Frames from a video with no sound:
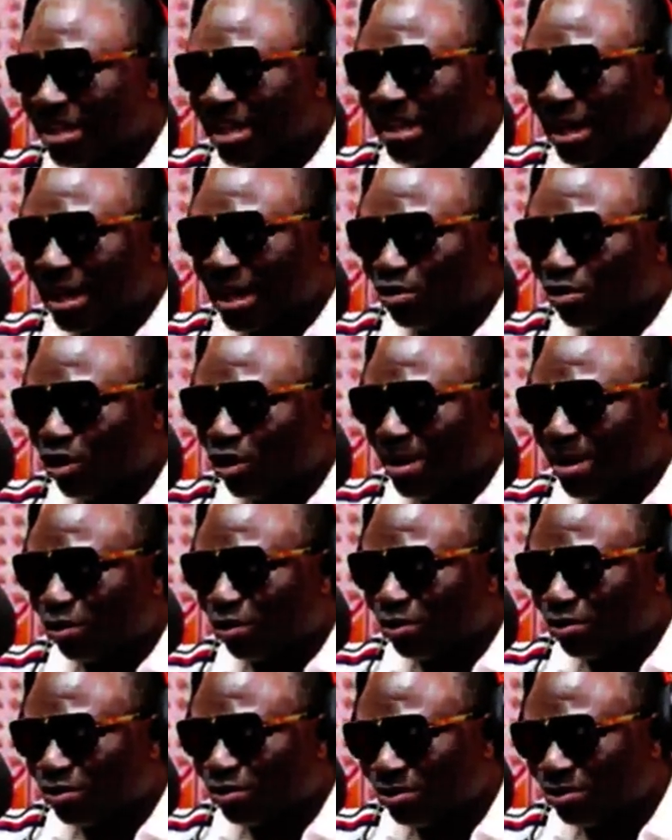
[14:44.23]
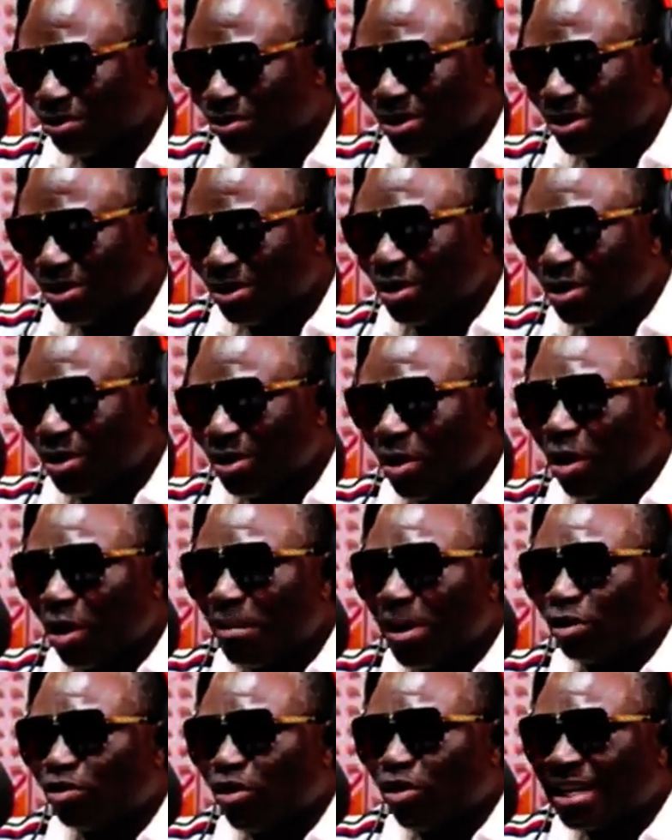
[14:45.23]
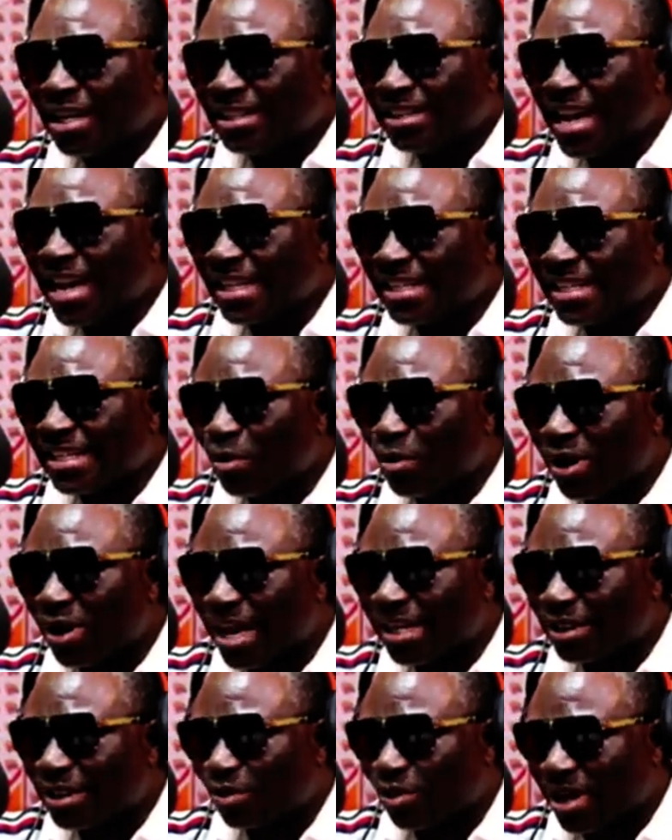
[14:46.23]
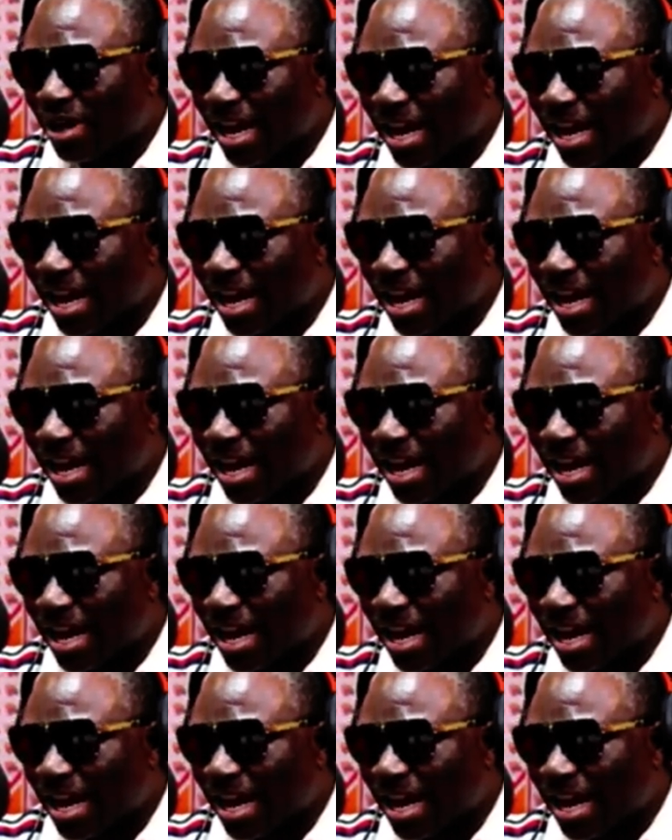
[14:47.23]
you say true better. Welcome to the century one night. The